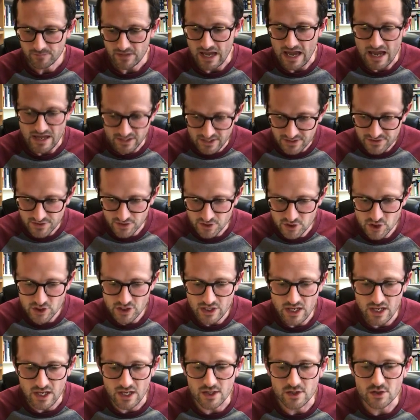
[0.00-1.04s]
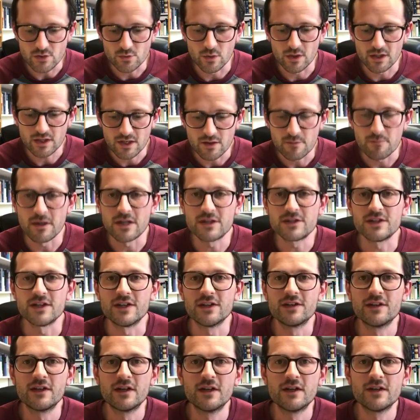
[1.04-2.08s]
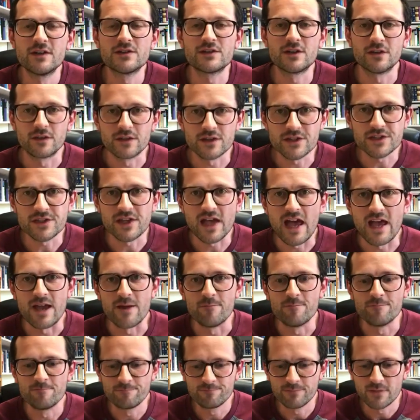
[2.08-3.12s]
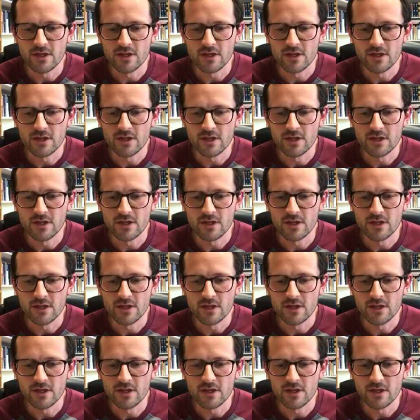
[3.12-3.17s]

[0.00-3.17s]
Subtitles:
And as a church, we're committed to the same.